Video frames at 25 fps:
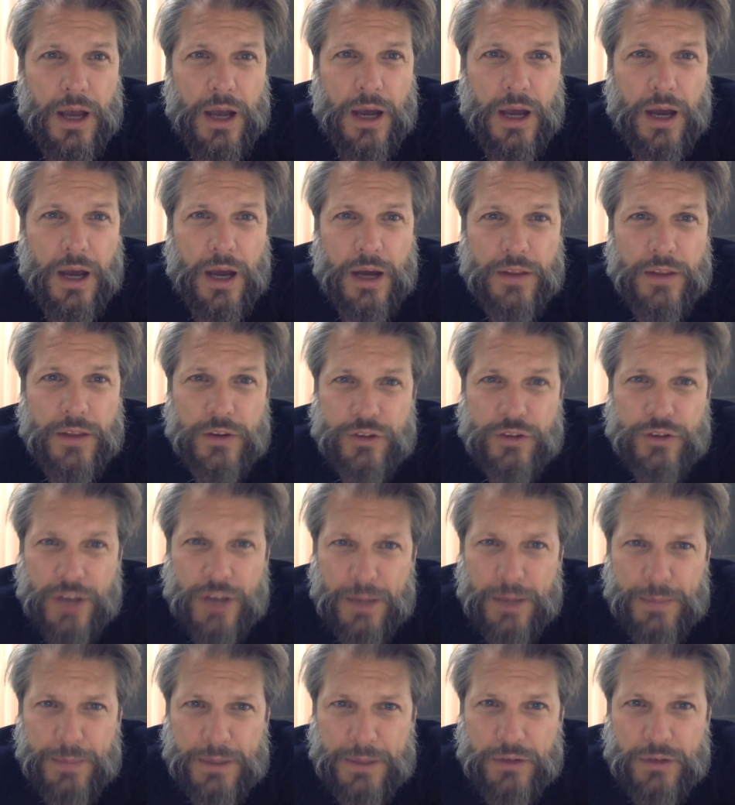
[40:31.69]
Uh, the
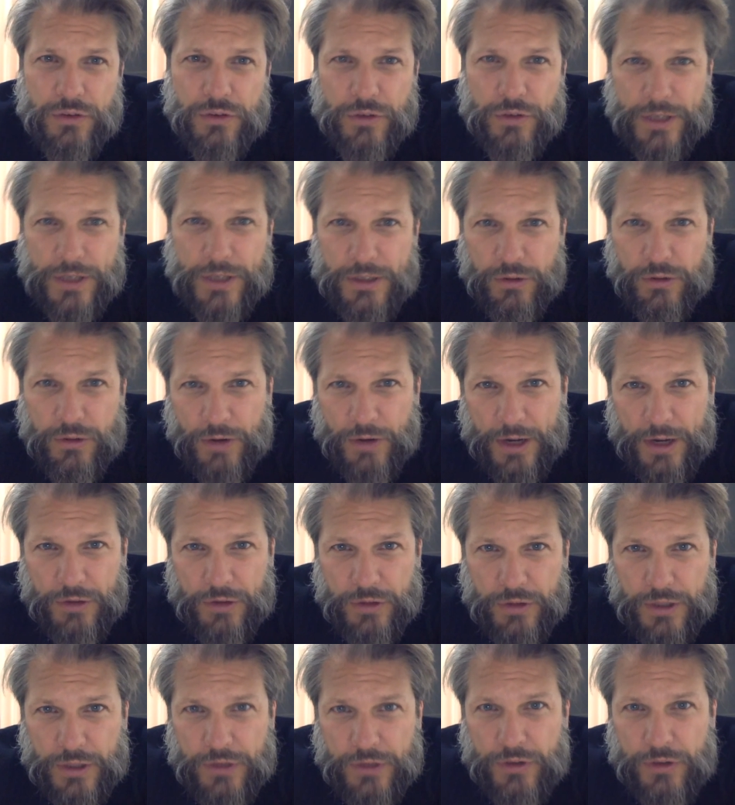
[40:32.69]
shopping street
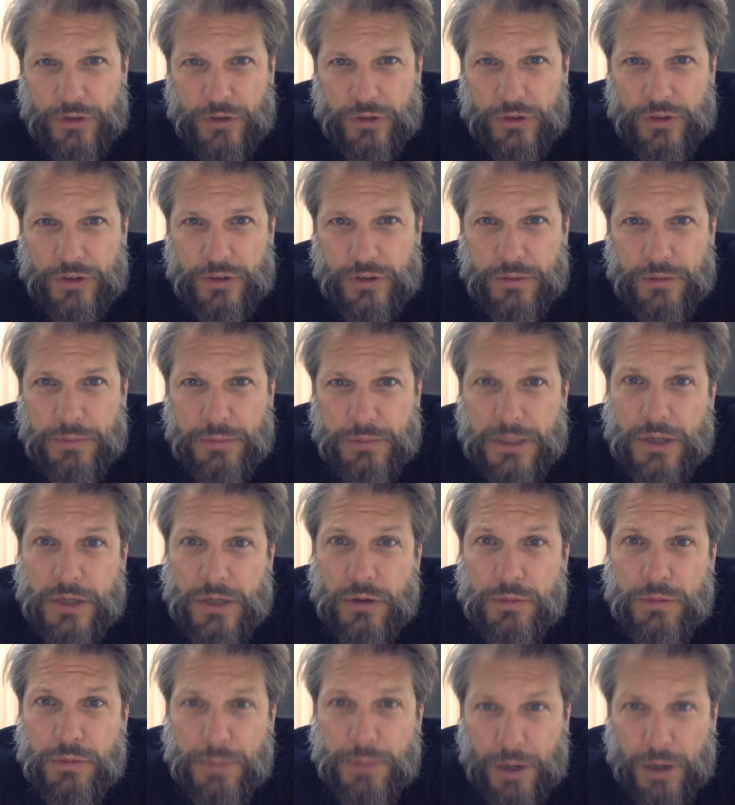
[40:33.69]
gradually turns into
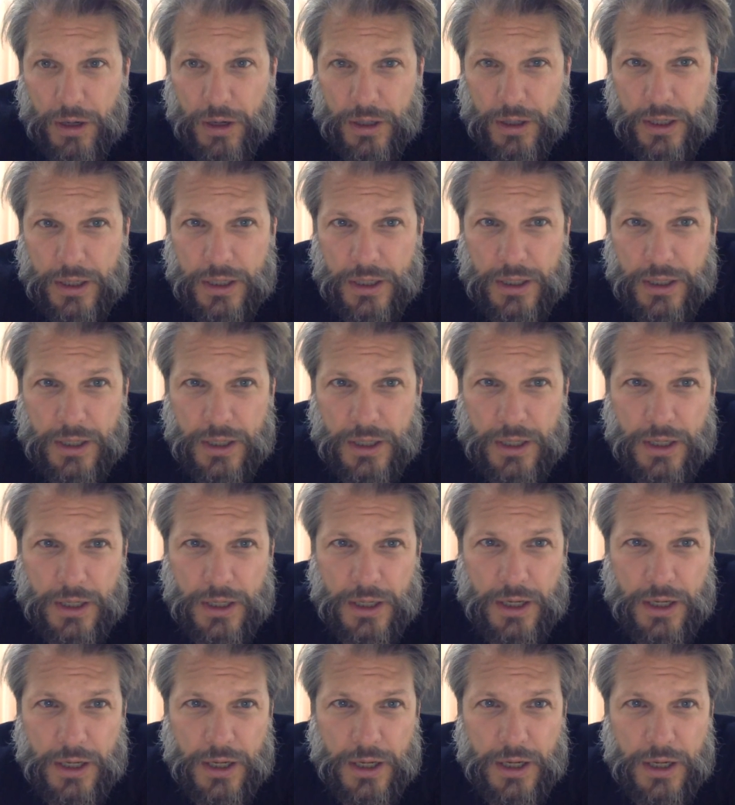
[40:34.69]
Minoh Park,
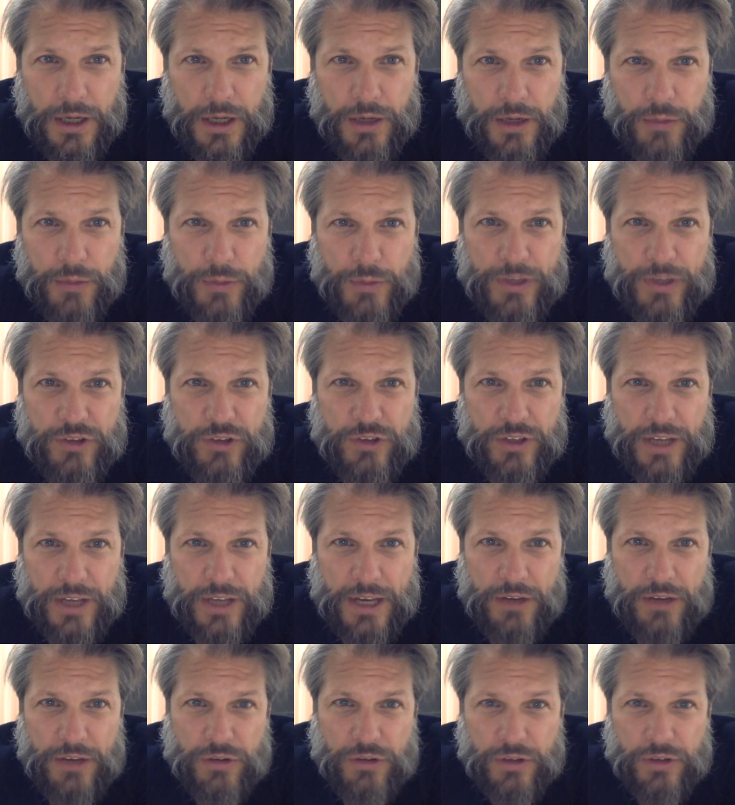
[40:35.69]
uh, rich in
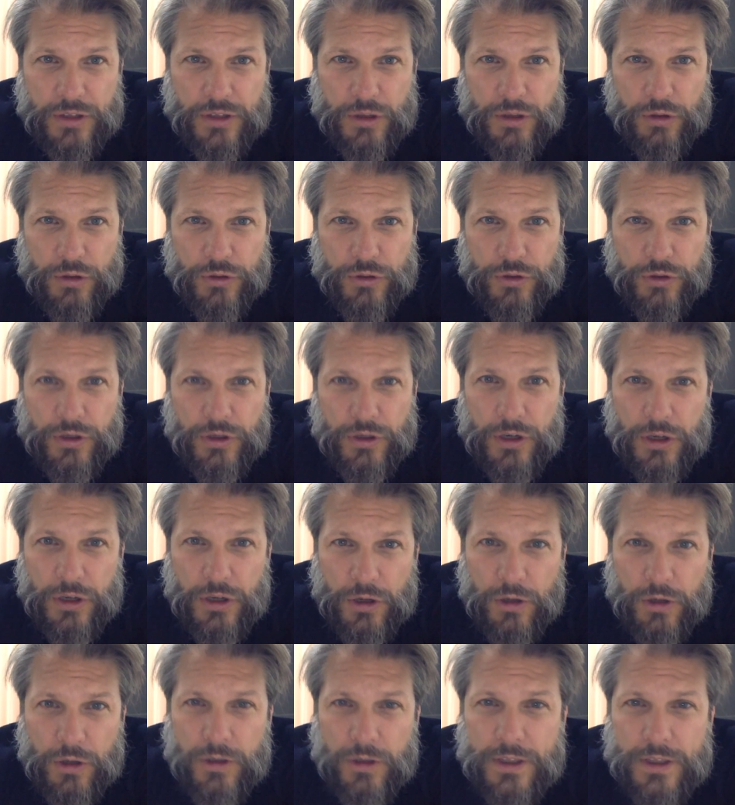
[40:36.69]
nature and culture.
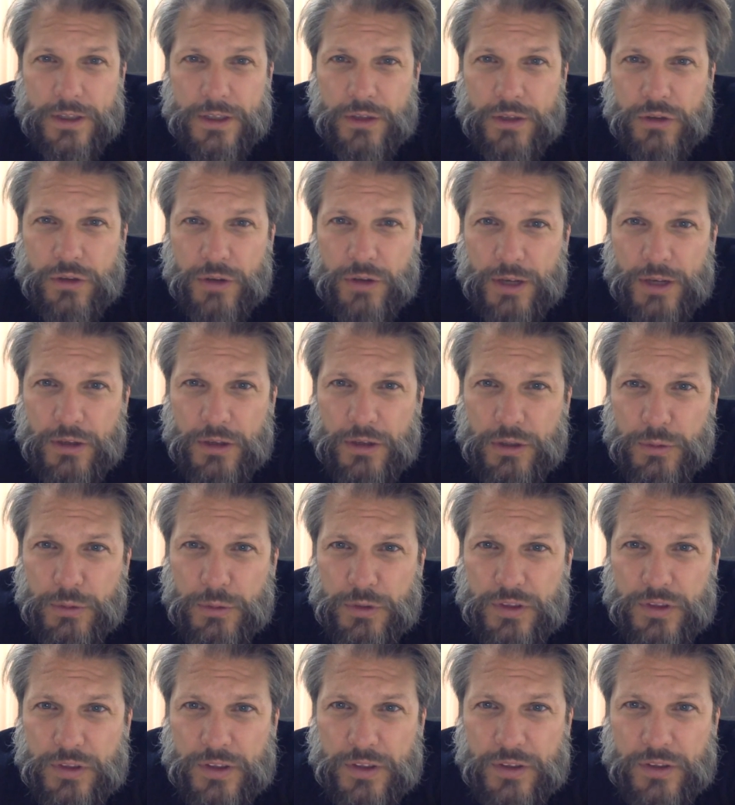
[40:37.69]
Early in the trail, you will
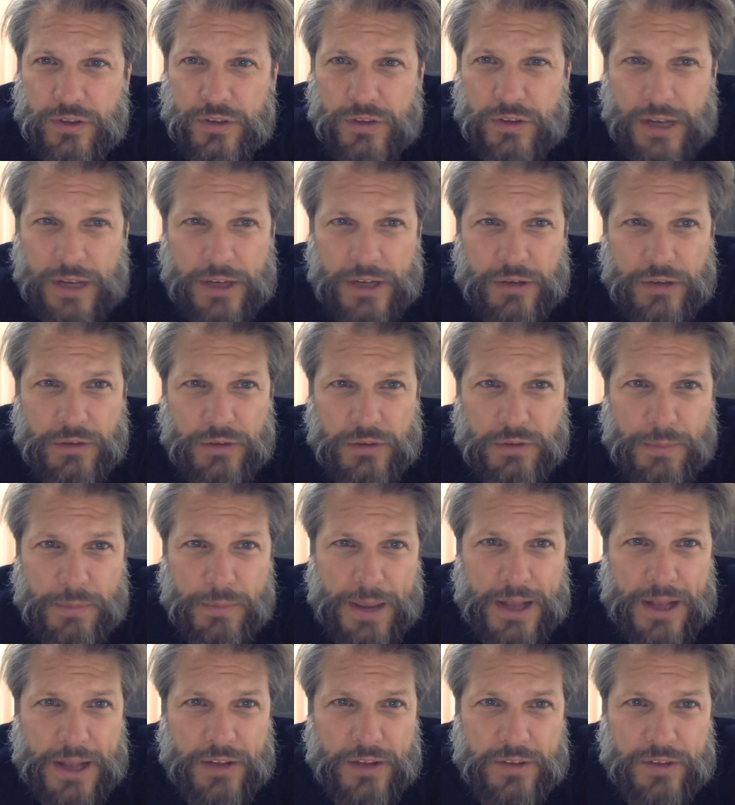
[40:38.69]
see the statue of a
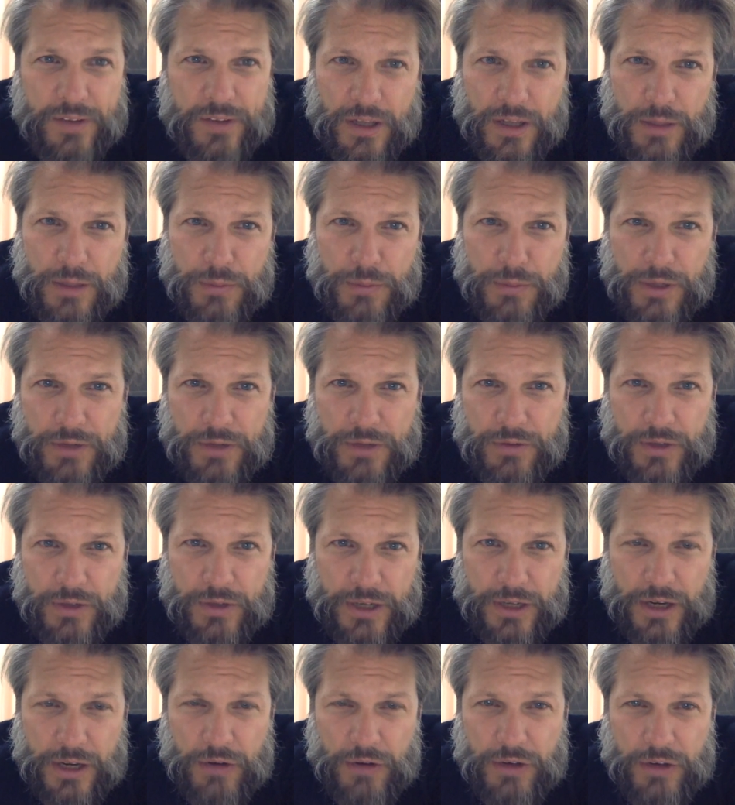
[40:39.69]
man celebrated for
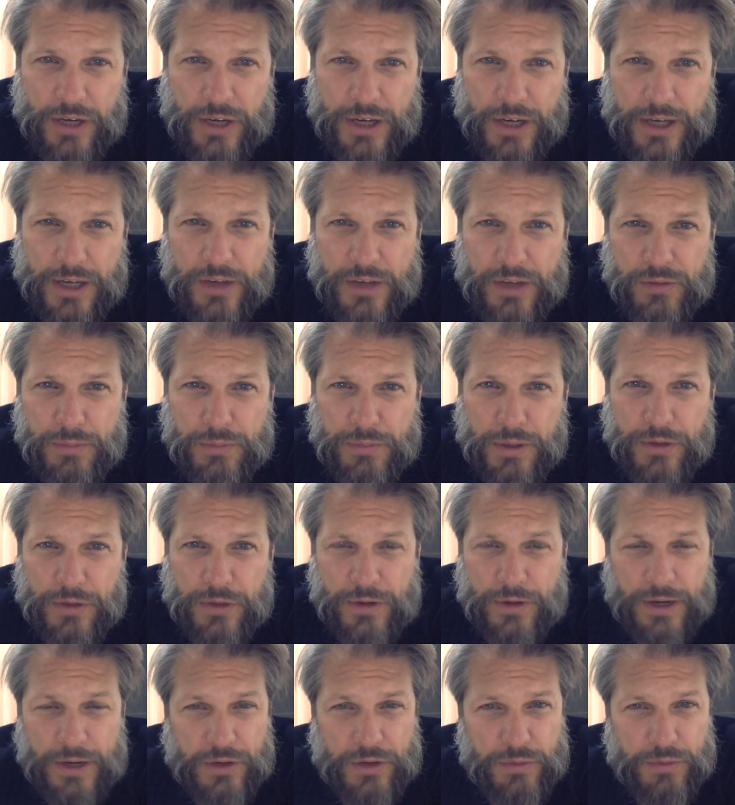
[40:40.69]
carrying his
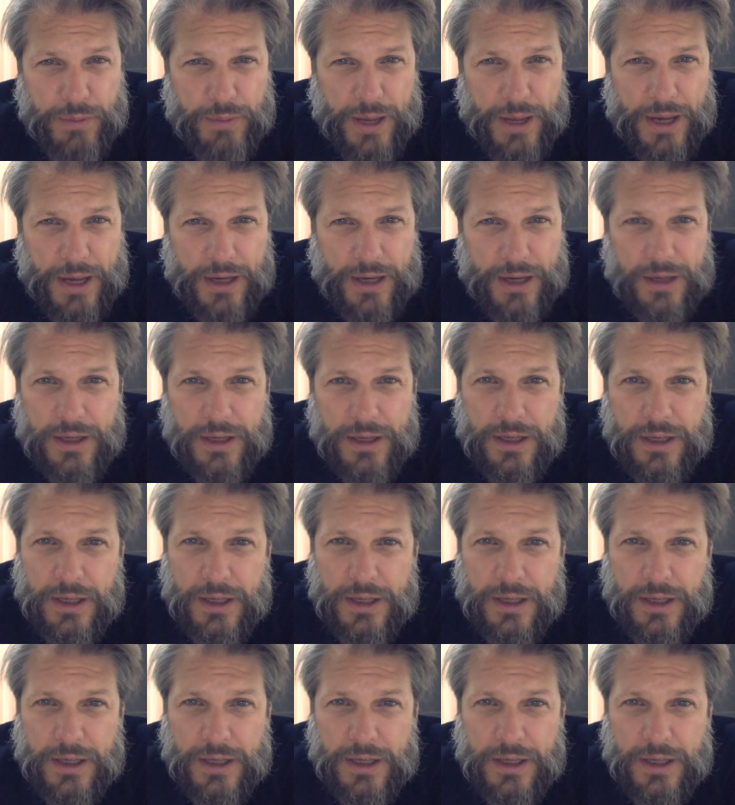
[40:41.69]
mother on his back.